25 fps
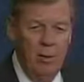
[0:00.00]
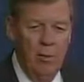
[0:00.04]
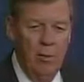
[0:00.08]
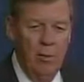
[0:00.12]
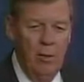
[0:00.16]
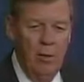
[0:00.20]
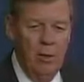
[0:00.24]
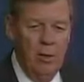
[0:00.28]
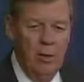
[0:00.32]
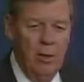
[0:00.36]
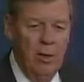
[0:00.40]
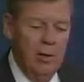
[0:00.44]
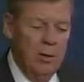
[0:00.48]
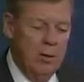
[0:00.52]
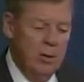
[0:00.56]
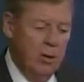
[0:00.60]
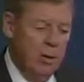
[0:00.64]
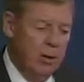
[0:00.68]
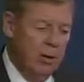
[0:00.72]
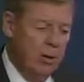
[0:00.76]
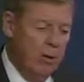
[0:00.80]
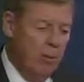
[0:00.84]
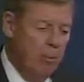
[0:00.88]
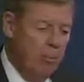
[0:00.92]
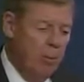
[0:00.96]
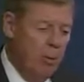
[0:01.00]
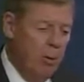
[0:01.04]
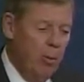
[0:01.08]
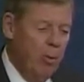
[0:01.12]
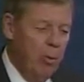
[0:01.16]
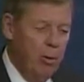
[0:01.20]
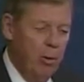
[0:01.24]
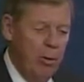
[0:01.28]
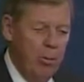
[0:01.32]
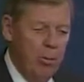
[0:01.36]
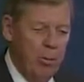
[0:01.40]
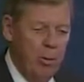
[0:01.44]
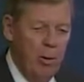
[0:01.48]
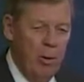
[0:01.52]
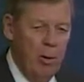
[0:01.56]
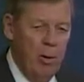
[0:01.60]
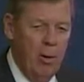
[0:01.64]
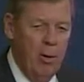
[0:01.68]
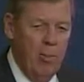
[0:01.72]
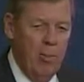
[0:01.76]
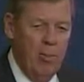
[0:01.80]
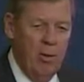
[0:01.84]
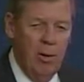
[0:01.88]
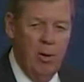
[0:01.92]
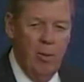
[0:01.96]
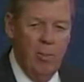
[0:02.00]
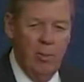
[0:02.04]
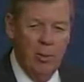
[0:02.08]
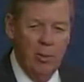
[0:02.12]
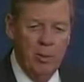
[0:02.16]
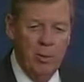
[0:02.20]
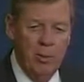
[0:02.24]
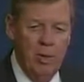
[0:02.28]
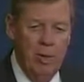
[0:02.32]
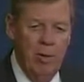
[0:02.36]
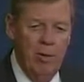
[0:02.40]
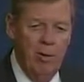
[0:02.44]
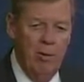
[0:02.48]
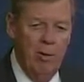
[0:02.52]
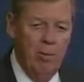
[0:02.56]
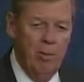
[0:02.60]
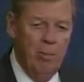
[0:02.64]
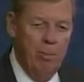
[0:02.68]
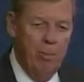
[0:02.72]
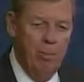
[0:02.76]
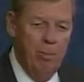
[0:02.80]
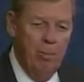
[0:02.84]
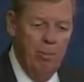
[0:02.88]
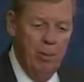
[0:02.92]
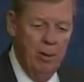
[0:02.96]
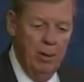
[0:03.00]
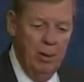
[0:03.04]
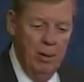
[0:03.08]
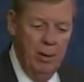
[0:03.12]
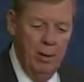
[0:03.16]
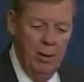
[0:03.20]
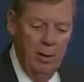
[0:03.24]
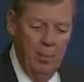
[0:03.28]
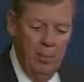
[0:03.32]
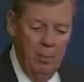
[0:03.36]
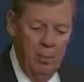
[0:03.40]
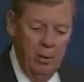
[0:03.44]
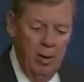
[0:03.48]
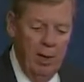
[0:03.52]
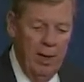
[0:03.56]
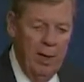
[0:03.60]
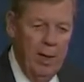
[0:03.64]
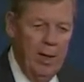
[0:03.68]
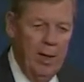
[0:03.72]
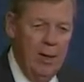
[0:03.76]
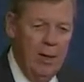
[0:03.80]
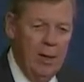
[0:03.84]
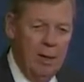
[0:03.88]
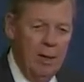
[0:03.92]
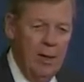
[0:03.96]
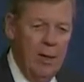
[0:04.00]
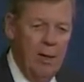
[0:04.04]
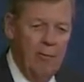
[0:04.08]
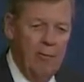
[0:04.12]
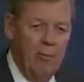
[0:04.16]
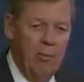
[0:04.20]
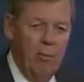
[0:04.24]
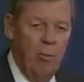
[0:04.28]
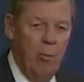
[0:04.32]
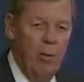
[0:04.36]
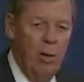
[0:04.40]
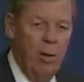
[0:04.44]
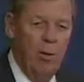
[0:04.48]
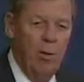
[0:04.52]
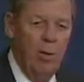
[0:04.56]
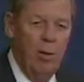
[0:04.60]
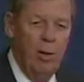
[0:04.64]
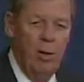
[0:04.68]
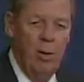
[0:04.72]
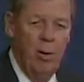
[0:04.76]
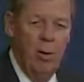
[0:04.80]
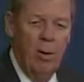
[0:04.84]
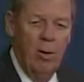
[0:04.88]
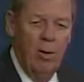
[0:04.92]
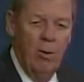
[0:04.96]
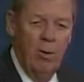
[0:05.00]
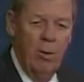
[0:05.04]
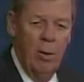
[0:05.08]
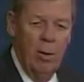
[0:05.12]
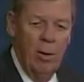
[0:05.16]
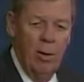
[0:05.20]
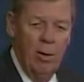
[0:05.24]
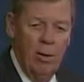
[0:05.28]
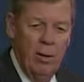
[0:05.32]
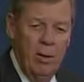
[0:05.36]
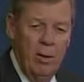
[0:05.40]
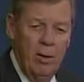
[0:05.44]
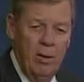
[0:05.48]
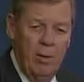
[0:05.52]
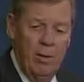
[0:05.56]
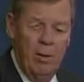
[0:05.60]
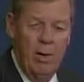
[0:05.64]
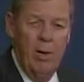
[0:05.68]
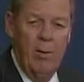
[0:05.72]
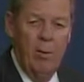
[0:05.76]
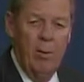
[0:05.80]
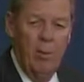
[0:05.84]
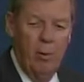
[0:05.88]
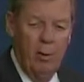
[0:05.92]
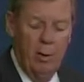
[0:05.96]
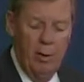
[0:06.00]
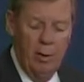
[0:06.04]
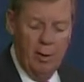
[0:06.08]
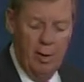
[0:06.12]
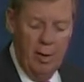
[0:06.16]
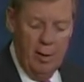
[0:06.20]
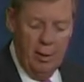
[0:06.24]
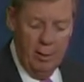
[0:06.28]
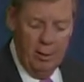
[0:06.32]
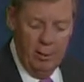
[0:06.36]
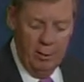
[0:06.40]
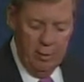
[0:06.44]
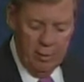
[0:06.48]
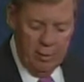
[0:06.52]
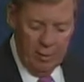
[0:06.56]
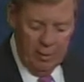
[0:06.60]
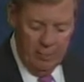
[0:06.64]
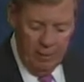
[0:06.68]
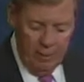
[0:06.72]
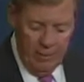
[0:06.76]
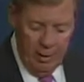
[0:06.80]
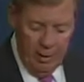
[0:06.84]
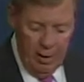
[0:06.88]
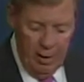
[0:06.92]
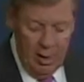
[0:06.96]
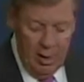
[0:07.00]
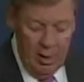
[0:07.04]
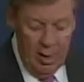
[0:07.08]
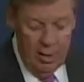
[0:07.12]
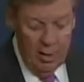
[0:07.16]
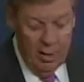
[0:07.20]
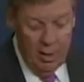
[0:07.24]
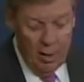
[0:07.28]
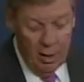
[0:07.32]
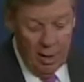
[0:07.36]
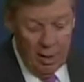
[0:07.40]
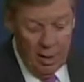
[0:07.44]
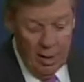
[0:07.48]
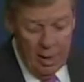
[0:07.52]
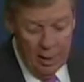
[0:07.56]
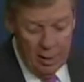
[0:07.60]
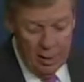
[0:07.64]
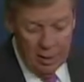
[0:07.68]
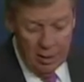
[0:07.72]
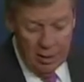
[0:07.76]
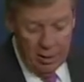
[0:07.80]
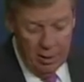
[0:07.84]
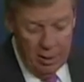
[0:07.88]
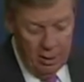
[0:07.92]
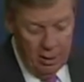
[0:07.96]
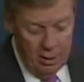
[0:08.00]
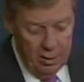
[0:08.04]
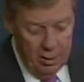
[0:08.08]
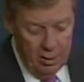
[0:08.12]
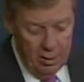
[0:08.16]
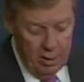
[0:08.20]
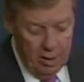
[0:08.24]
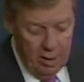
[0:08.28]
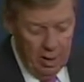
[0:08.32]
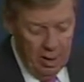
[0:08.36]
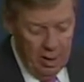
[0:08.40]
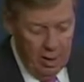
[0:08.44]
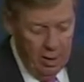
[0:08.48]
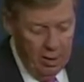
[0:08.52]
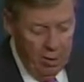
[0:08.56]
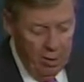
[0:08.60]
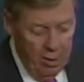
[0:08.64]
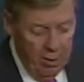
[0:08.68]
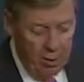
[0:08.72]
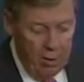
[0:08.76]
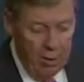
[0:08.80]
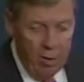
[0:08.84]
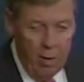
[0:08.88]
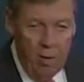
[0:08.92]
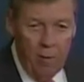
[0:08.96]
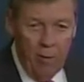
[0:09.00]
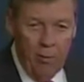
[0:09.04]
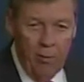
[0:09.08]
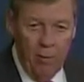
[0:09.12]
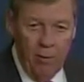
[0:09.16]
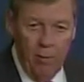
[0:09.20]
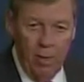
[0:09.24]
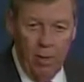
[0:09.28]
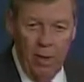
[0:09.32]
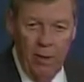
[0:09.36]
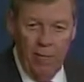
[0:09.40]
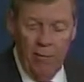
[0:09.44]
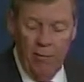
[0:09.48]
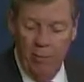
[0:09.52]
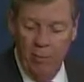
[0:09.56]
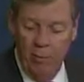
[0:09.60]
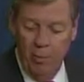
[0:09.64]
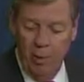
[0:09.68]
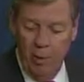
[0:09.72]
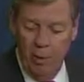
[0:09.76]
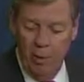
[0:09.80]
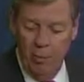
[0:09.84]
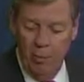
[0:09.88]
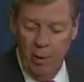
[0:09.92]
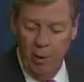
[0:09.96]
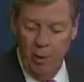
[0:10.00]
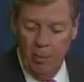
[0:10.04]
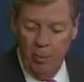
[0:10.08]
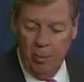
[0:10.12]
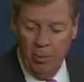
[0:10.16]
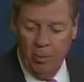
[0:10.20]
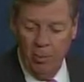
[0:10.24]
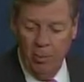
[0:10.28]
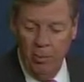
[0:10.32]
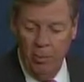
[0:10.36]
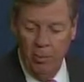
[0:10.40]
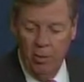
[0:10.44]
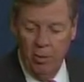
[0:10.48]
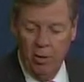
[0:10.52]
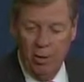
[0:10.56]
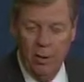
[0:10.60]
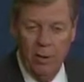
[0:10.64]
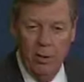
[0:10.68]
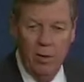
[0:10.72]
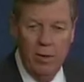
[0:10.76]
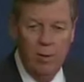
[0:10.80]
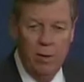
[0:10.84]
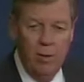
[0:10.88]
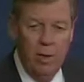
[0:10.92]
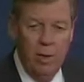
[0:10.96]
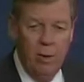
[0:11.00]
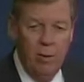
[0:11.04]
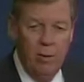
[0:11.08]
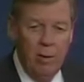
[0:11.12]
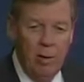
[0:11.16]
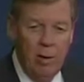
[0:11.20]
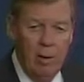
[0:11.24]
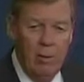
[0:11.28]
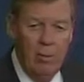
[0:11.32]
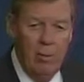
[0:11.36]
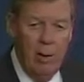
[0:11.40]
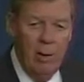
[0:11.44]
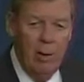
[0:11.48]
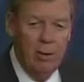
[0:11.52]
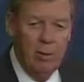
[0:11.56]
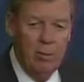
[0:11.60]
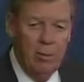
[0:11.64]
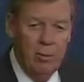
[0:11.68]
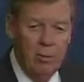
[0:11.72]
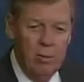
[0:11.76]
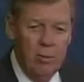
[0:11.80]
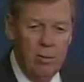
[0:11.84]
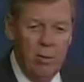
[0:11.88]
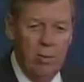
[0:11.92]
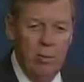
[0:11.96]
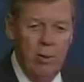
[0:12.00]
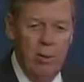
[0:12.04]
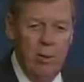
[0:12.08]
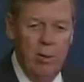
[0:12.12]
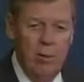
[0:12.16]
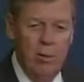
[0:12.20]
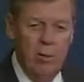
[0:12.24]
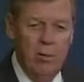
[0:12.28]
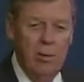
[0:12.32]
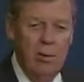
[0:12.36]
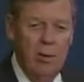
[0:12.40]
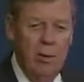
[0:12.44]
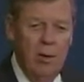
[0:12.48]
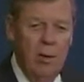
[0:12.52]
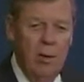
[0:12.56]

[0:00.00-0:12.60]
which is a component part of almost every plan to get from where we are to where they want to take us. And then lastly, I hear an awful lot from young people who are considering a medical career,